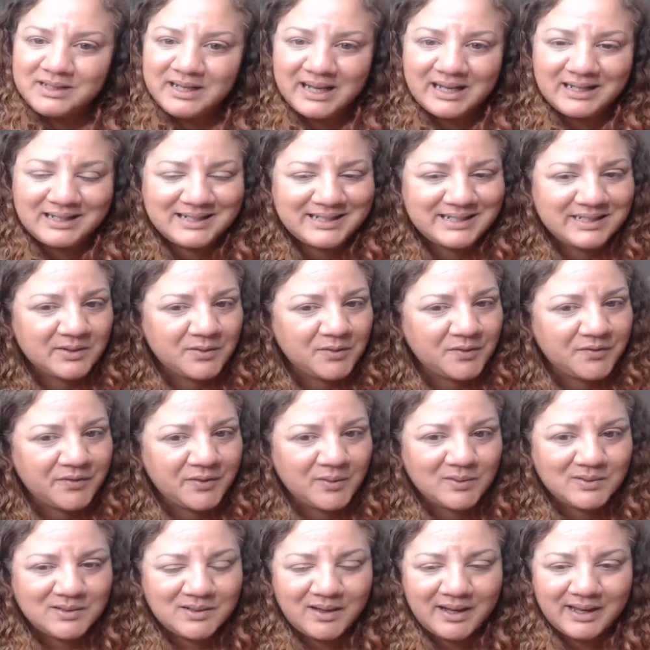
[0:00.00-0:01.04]
it still
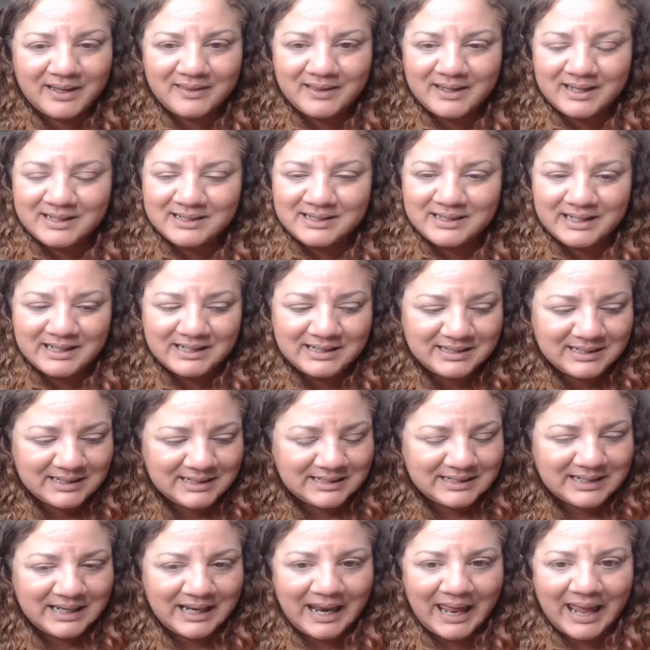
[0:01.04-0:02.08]
feels like this. It's
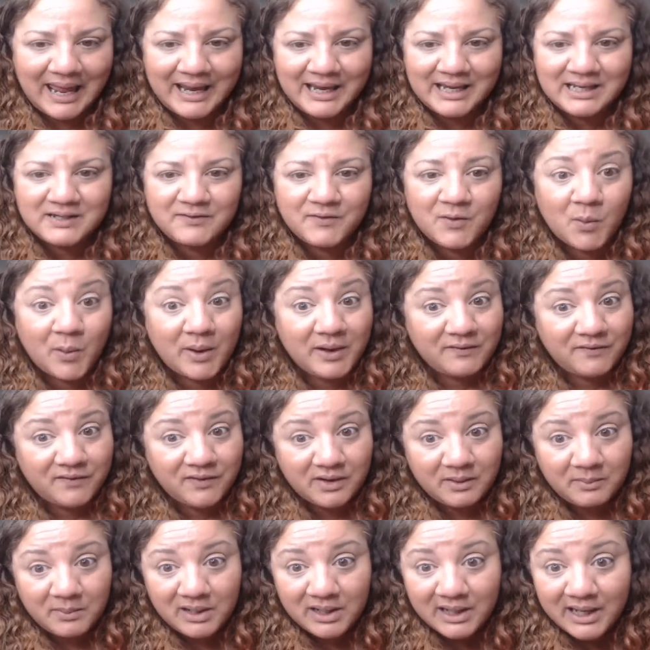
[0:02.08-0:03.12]
just delayed. If you're waiting for
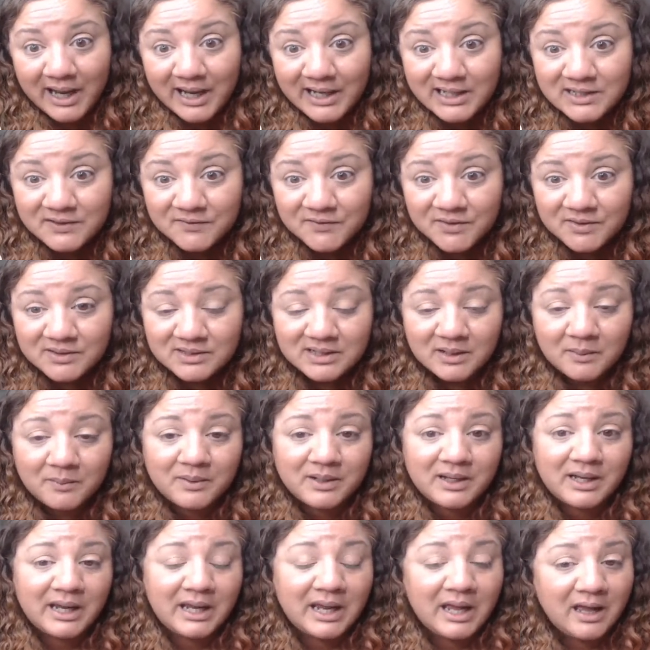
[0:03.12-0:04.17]
communication from
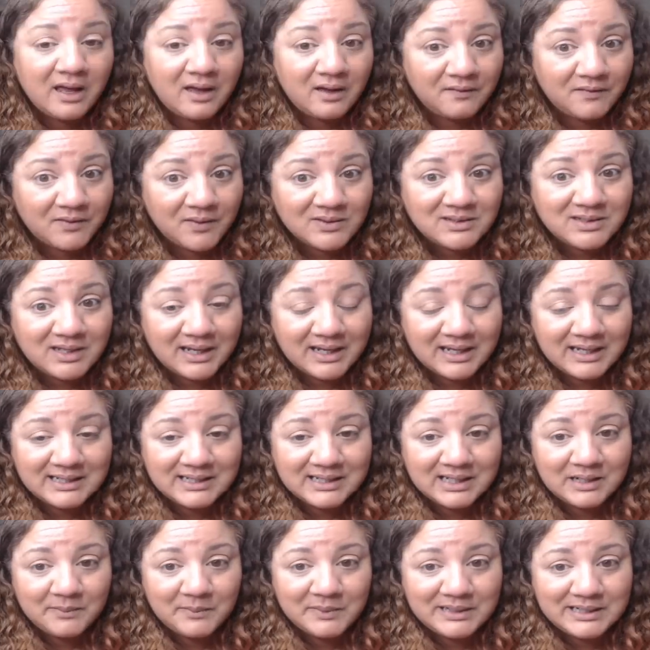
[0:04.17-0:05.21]
somebody, it feels like it's
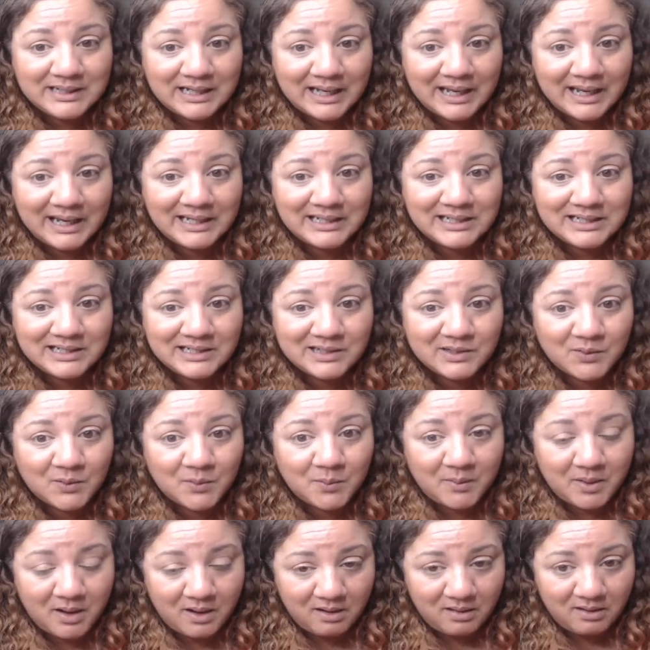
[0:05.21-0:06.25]
going to be delayed until
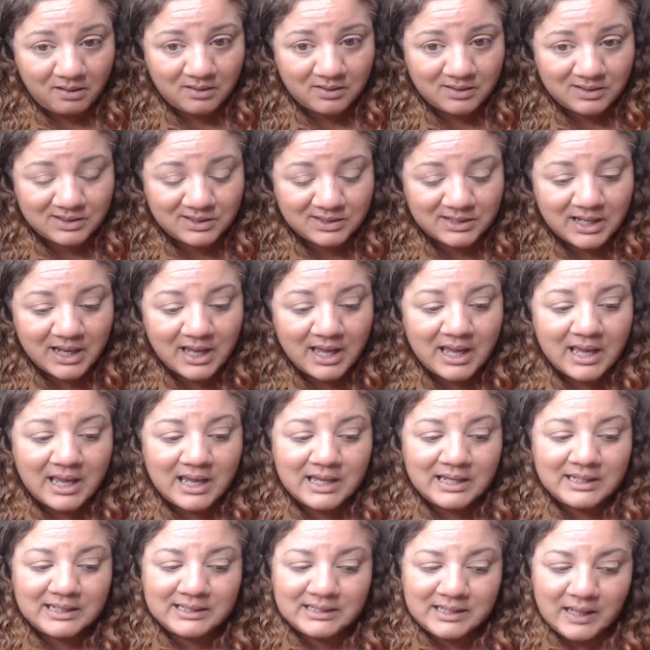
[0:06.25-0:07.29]
March.
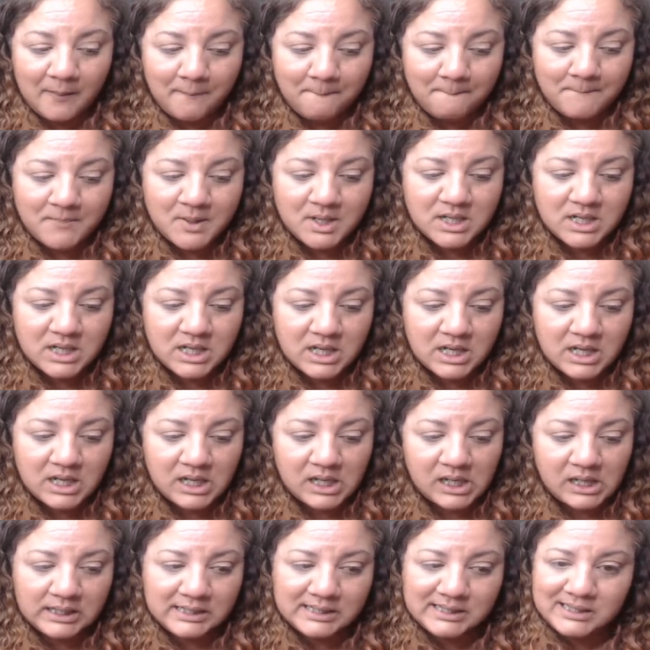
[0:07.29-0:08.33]

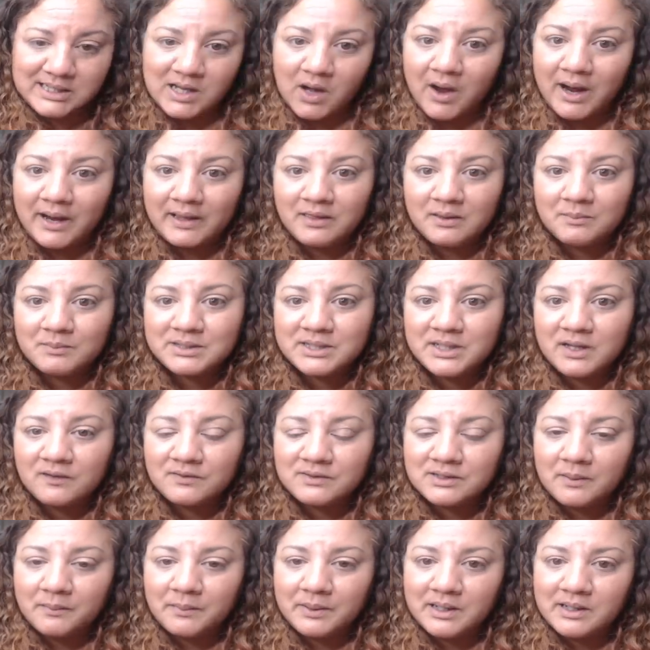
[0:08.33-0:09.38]
Somebody is tying
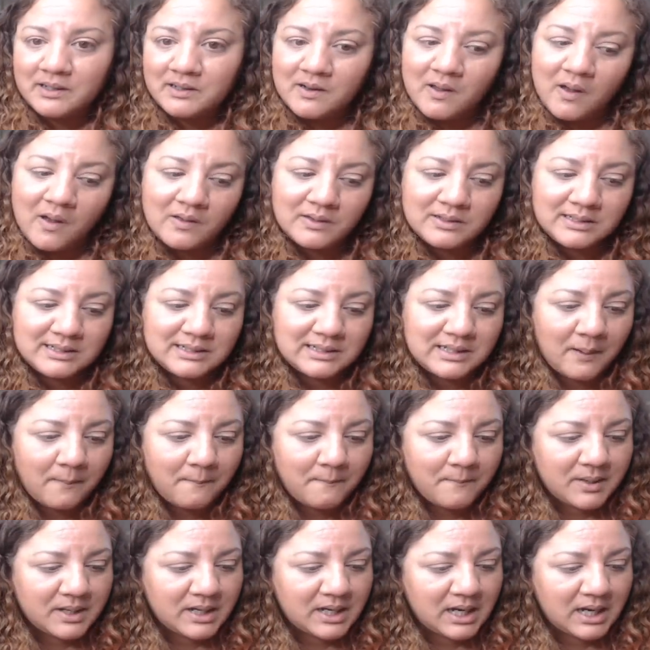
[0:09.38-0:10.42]
themselves up in knots.
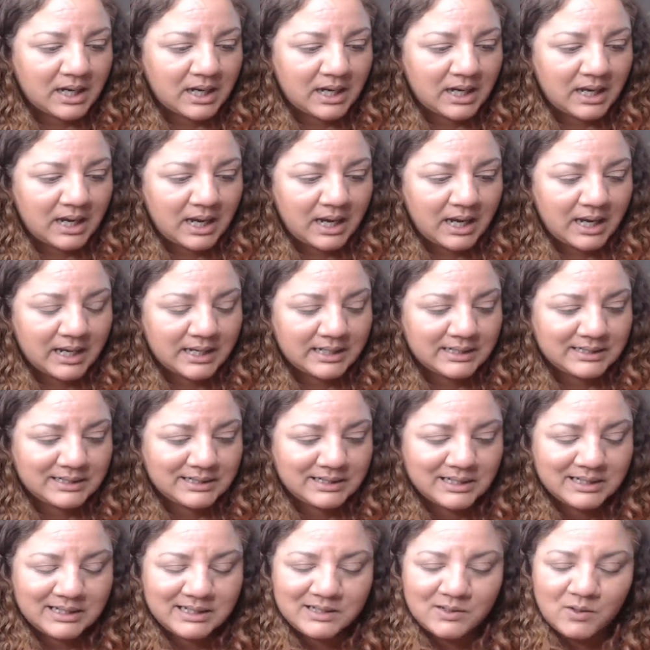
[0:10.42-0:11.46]
Somebody is
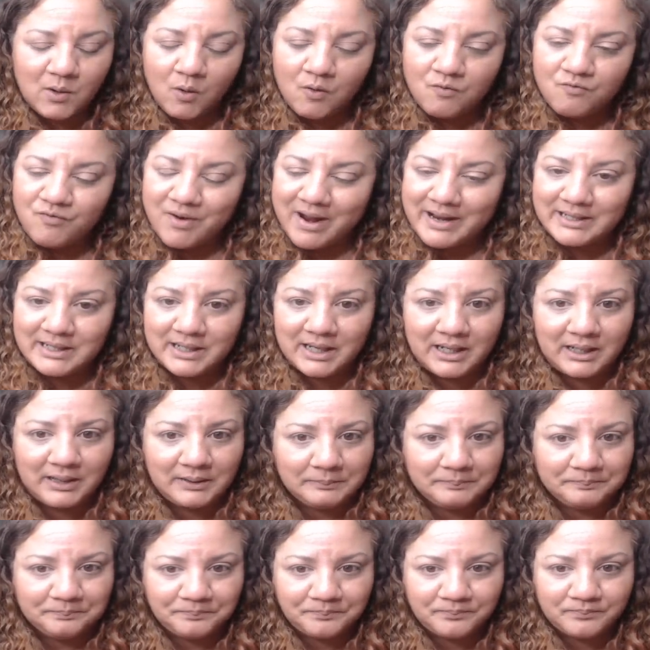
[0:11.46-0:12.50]
just not ready.
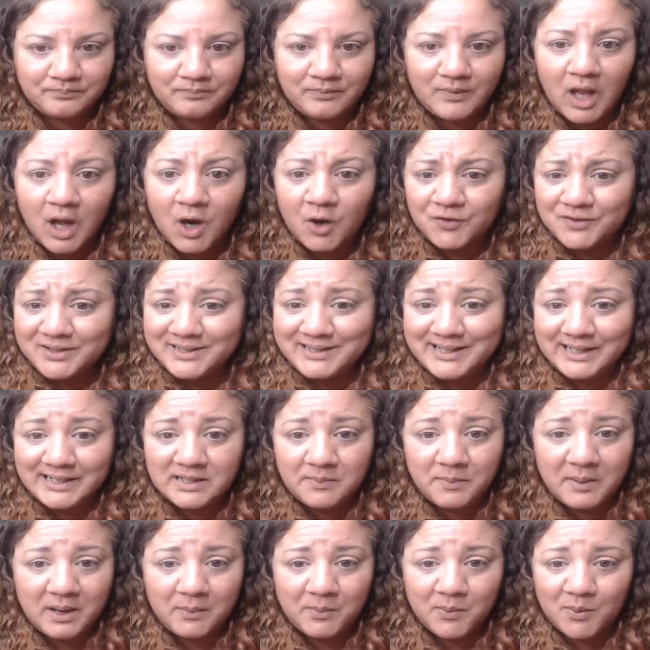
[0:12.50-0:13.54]
I often say to
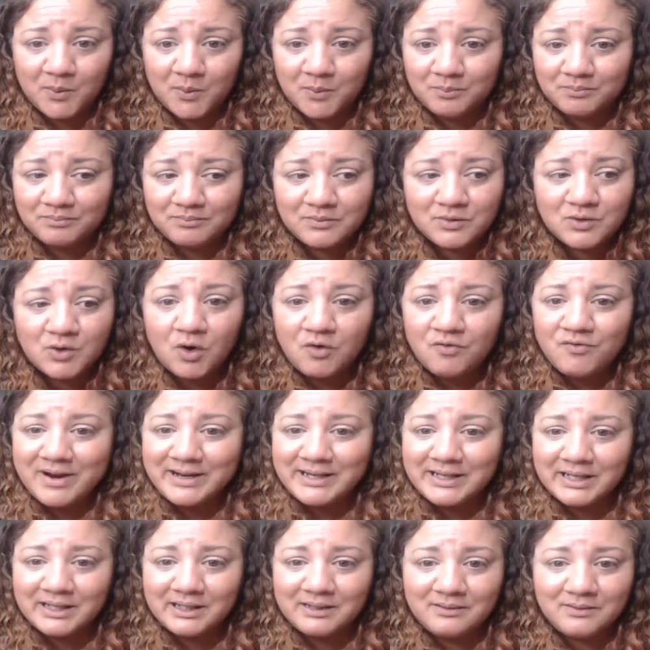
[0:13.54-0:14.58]
people, not
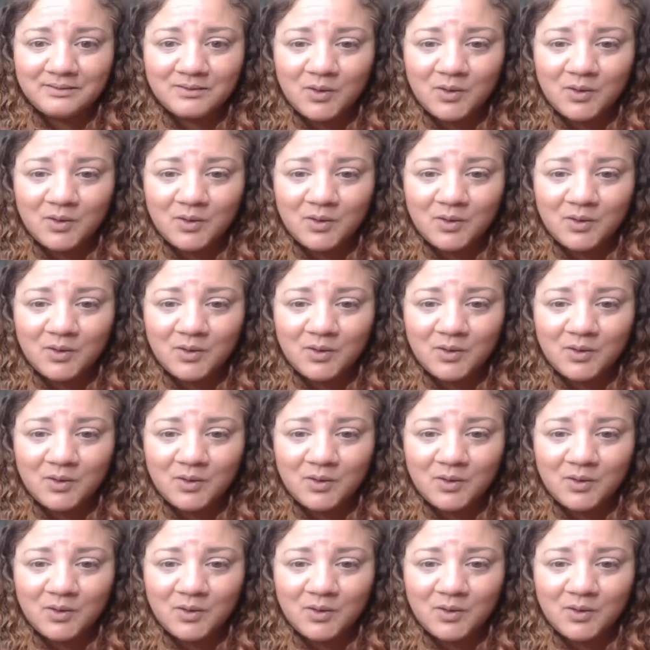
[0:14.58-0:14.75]
ready,